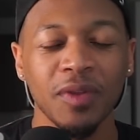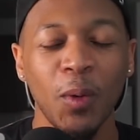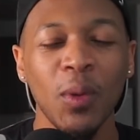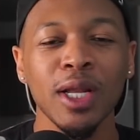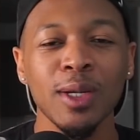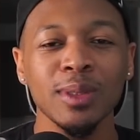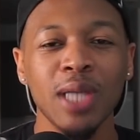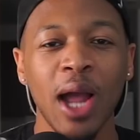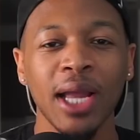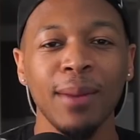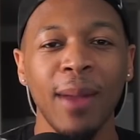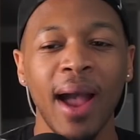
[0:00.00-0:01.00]
What are you
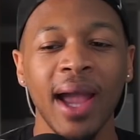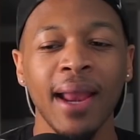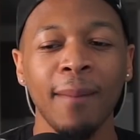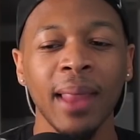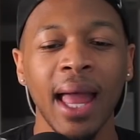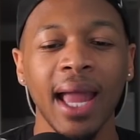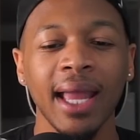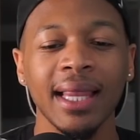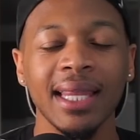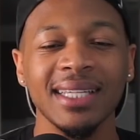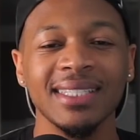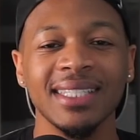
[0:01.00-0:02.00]
talking about? And I'm like,
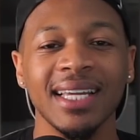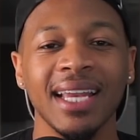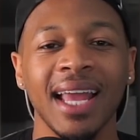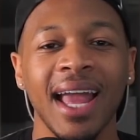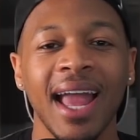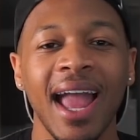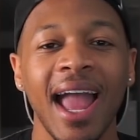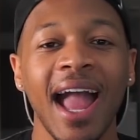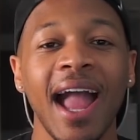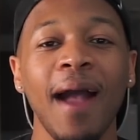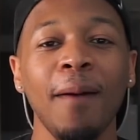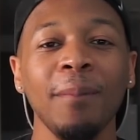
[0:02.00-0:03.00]
listen,
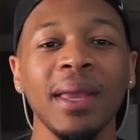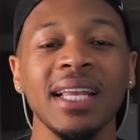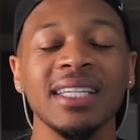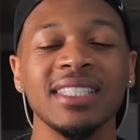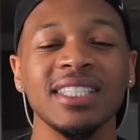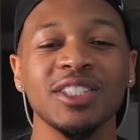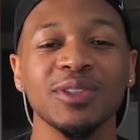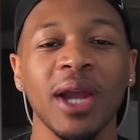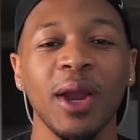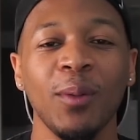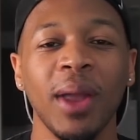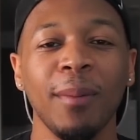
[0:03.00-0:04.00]
how many cis
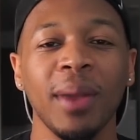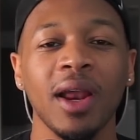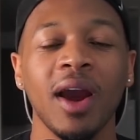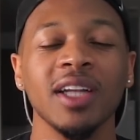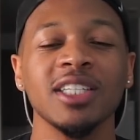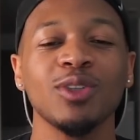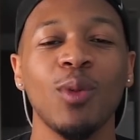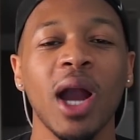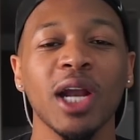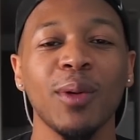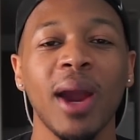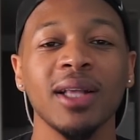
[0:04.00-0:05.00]
straight women are just
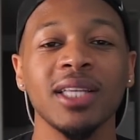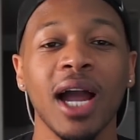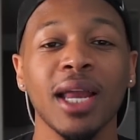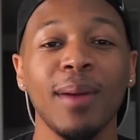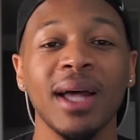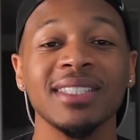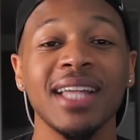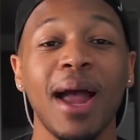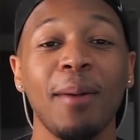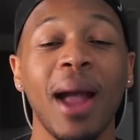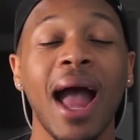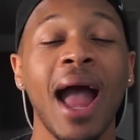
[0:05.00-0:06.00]
walking around talking about some?